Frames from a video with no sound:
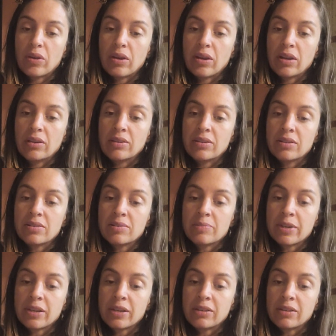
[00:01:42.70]
It does
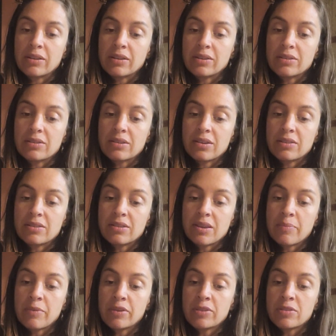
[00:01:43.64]
make a lot of sense.
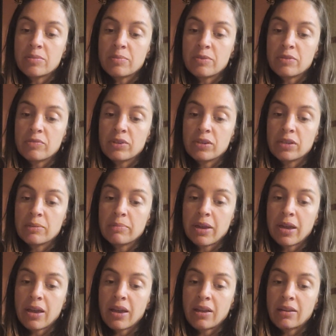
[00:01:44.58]
They must have been really
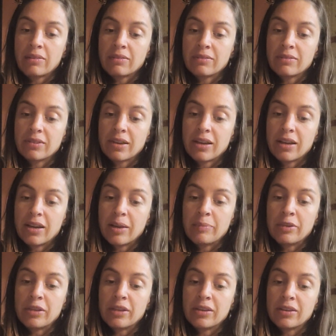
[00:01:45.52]
mad. I
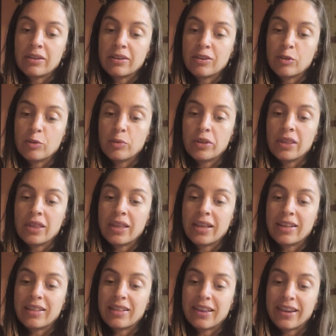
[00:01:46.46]
mean, you would
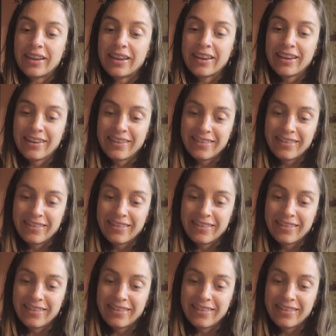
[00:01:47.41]
think like